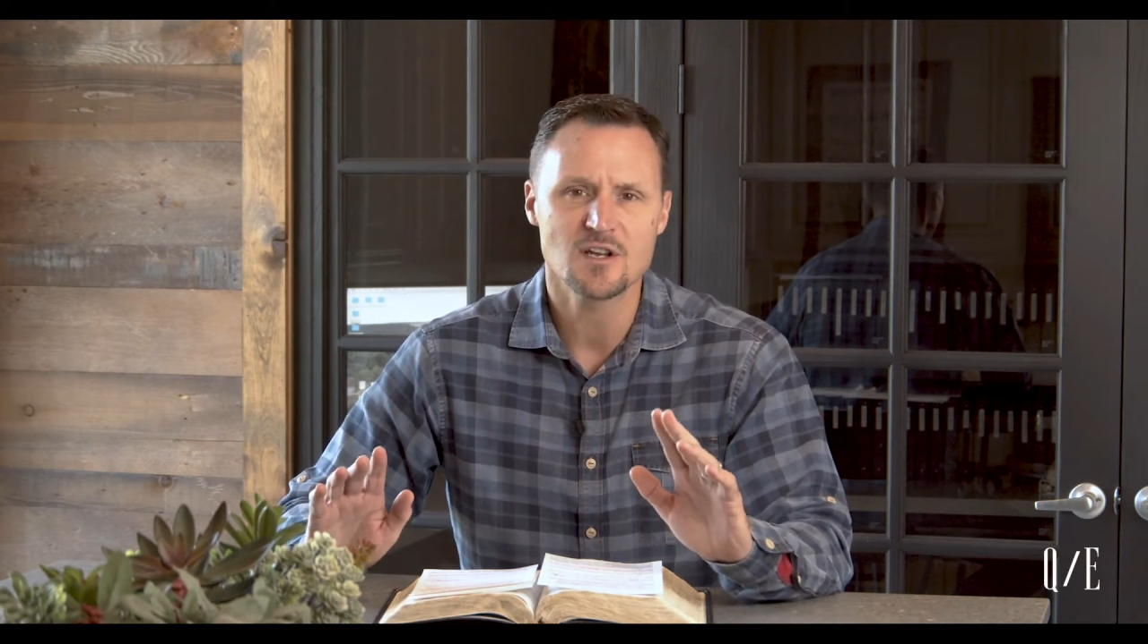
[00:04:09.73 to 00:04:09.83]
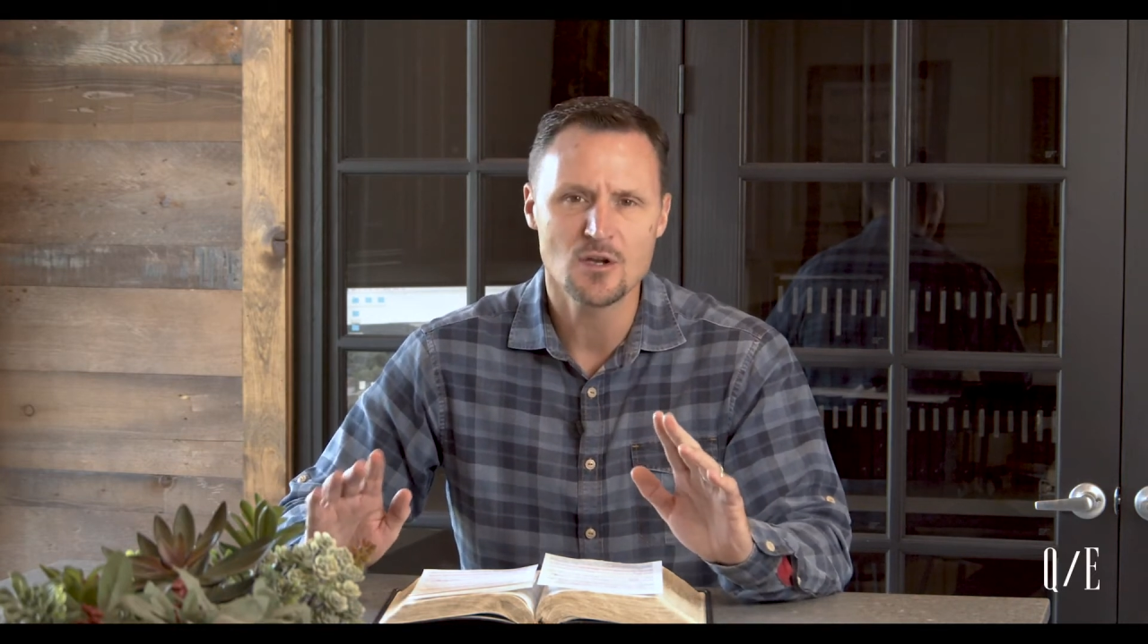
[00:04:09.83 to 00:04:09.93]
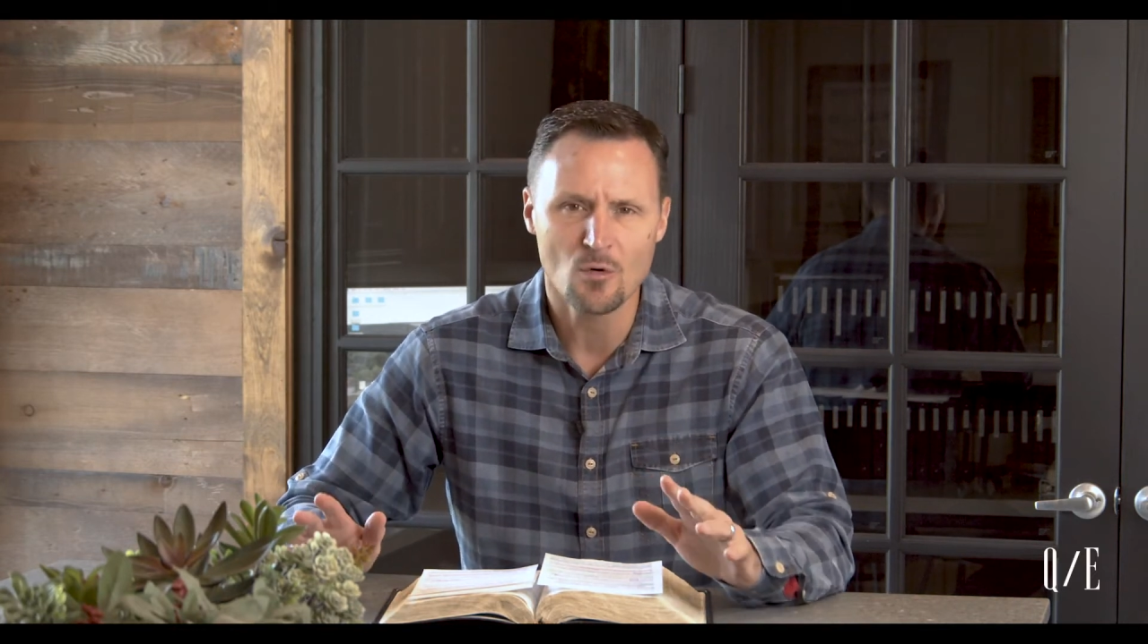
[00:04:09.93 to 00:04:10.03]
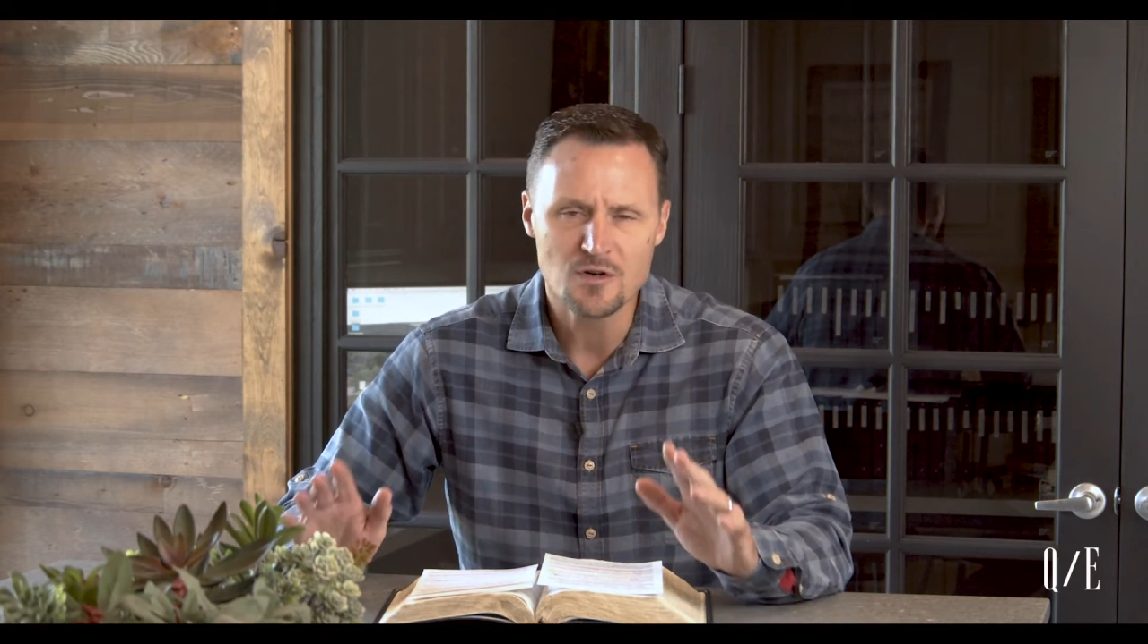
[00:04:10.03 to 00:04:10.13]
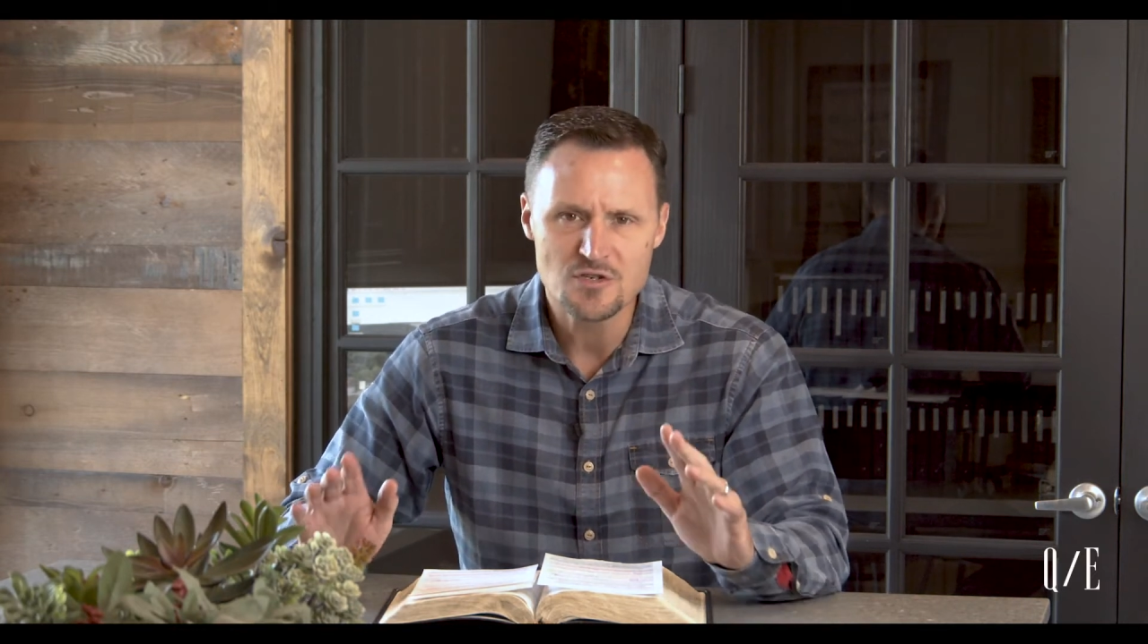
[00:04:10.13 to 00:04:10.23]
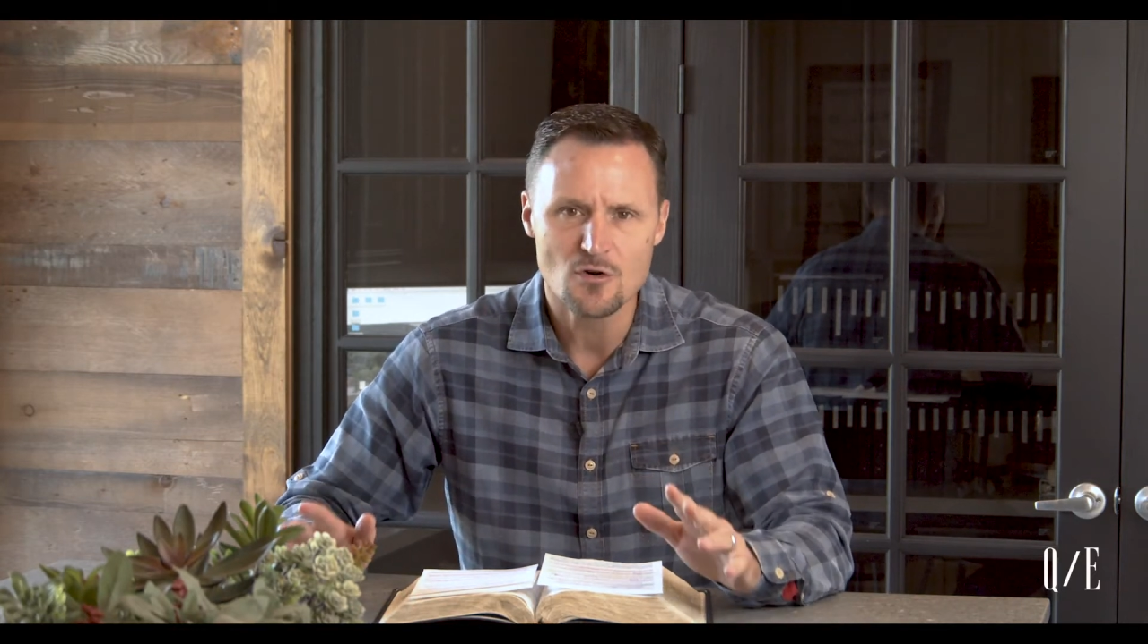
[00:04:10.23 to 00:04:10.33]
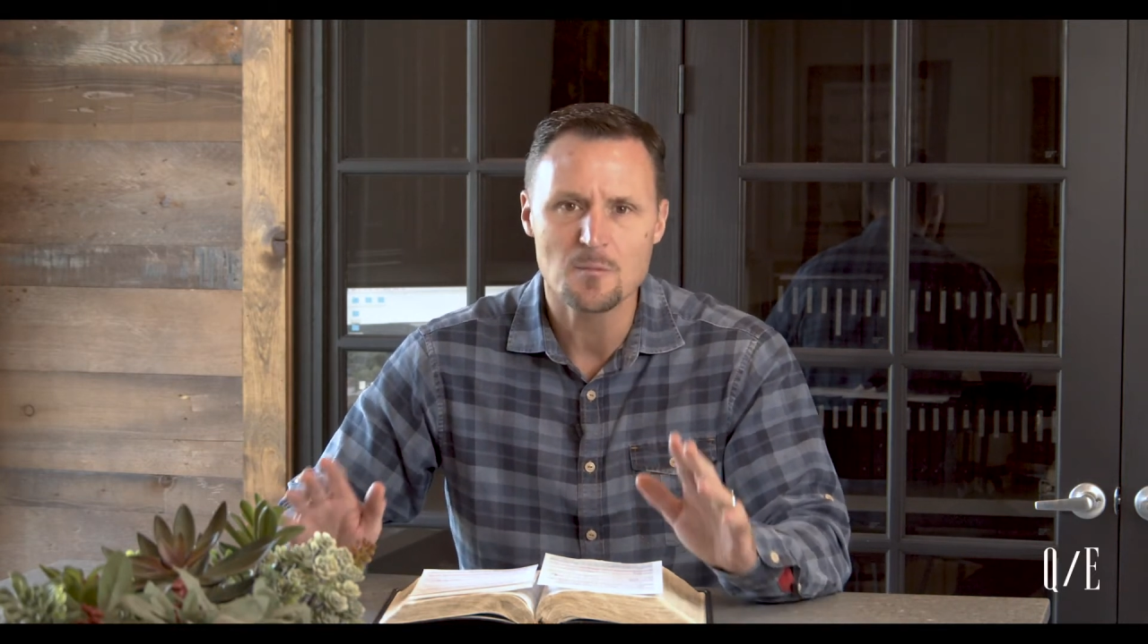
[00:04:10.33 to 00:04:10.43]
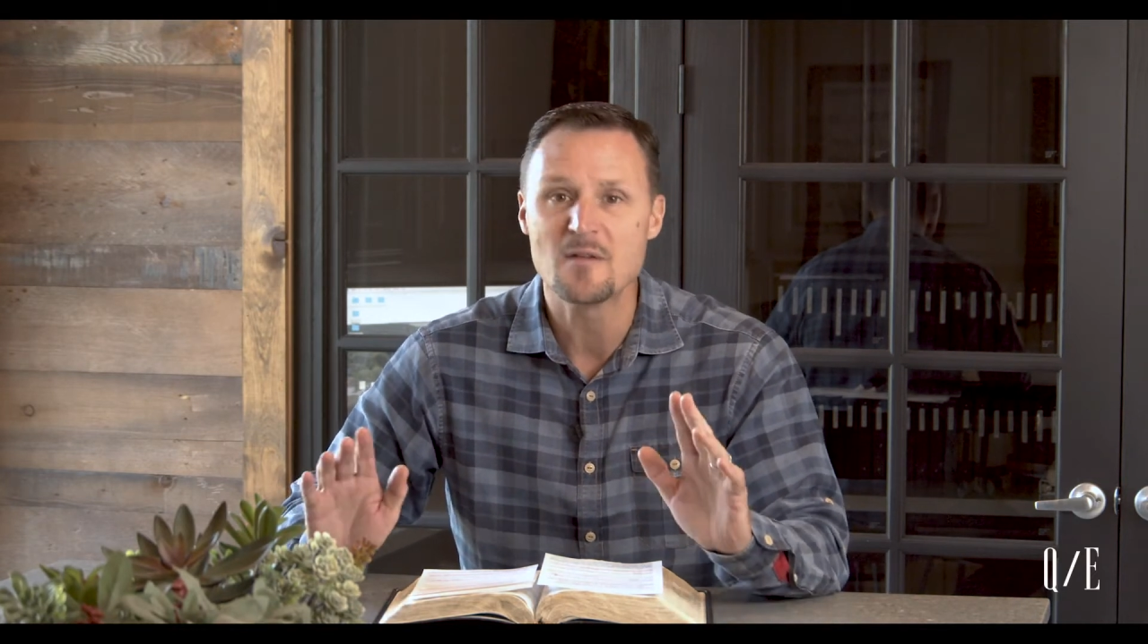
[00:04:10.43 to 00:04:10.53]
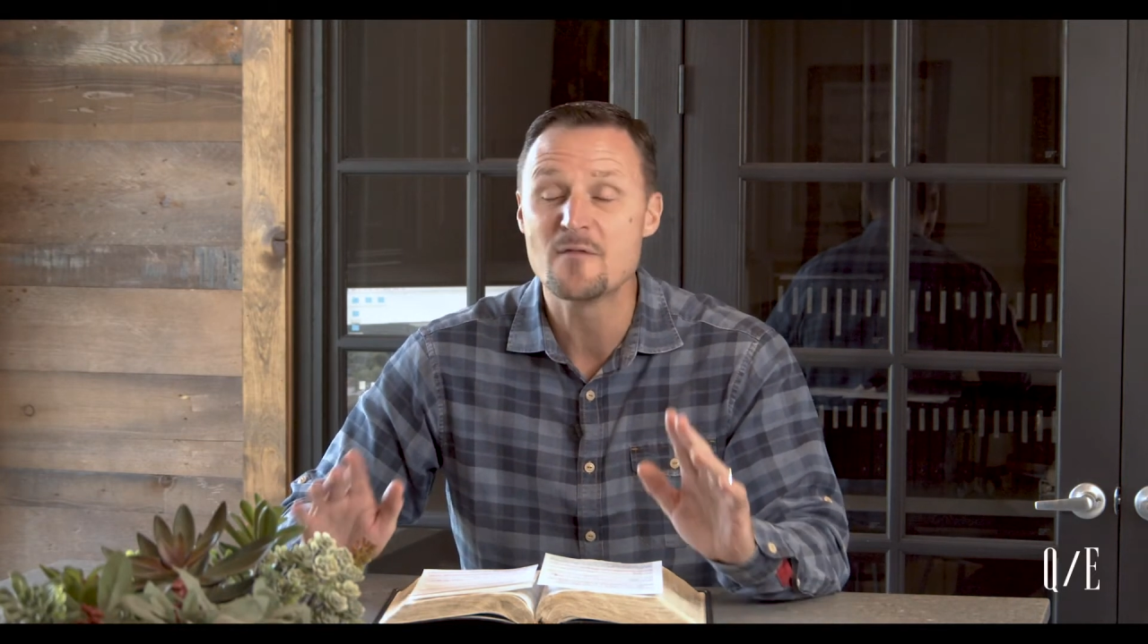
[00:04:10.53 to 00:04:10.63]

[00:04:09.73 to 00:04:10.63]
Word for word: your sermon